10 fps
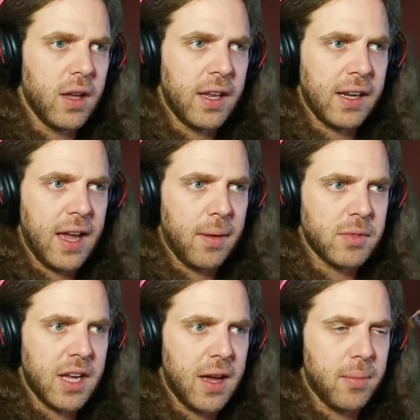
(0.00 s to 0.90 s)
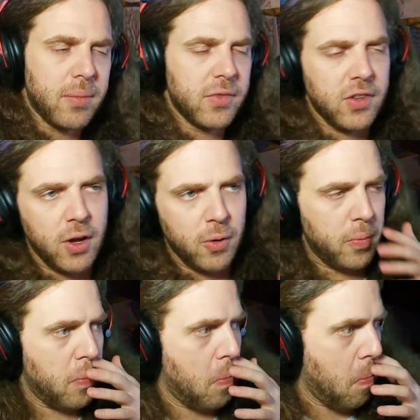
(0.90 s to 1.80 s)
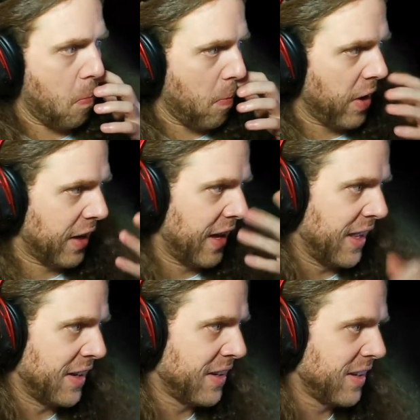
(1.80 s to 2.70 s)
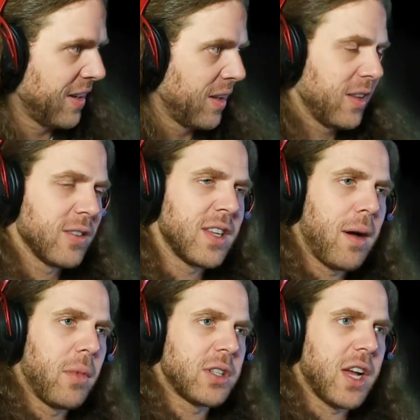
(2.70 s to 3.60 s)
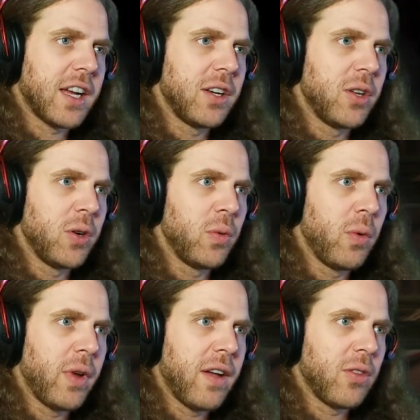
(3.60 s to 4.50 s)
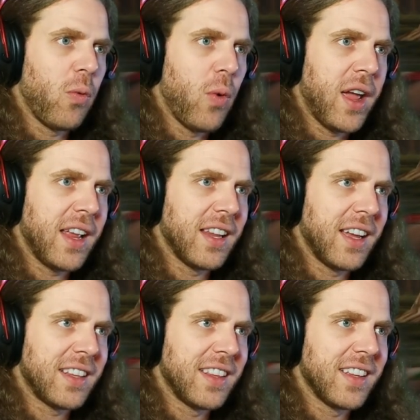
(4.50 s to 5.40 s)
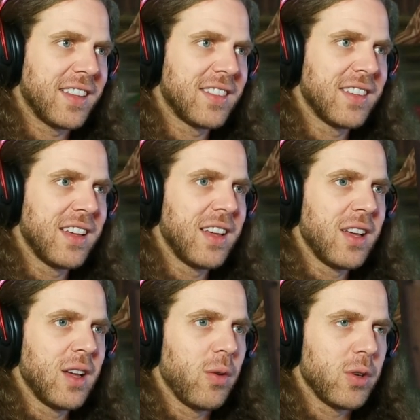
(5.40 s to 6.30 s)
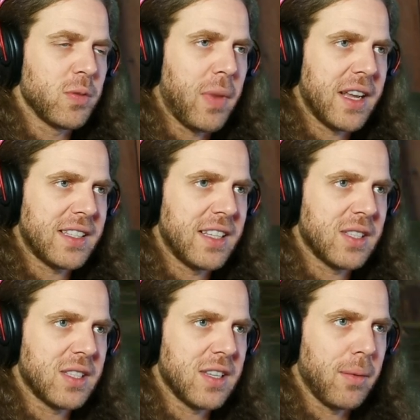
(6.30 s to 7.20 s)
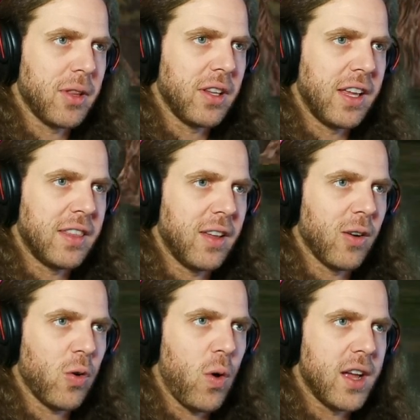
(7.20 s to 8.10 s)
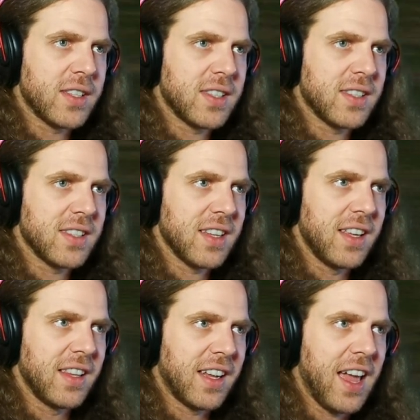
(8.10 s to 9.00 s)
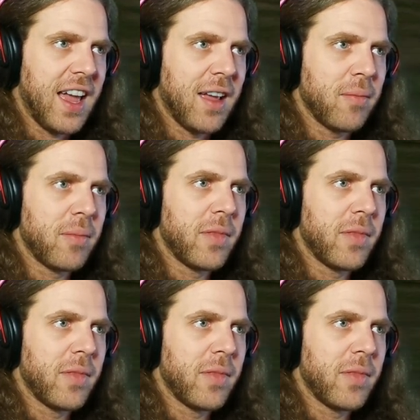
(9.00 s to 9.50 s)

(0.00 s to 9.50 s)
in game time. So again, there's not much I can do when we have to wait like this, which makes this some of the lengthier quests in the game.